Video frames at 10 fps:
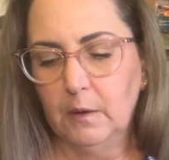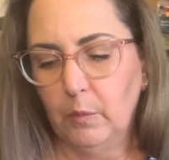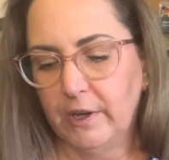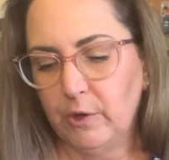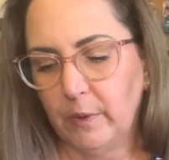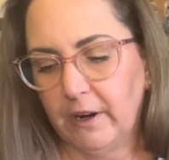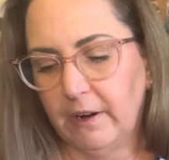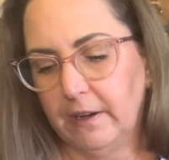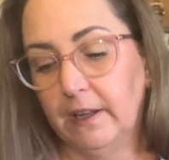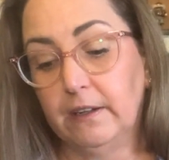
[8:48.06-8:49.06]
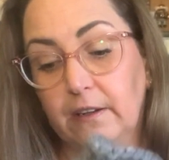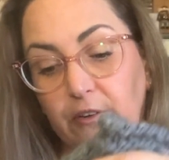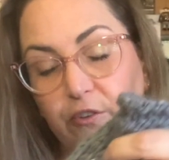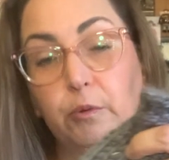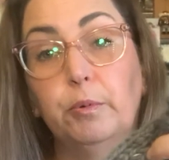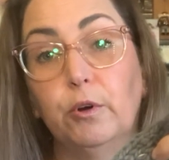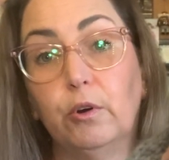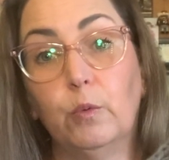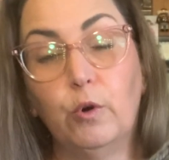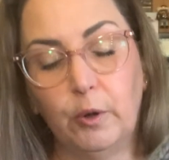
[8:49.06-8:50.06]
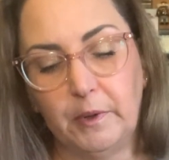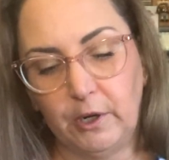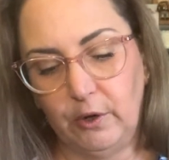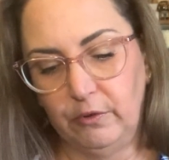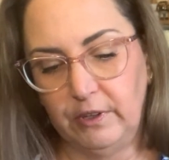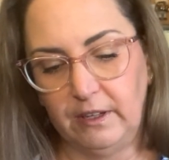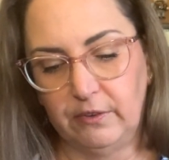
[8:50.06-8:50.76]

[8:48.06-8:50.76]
when you wear it, and it is super warm and cozy.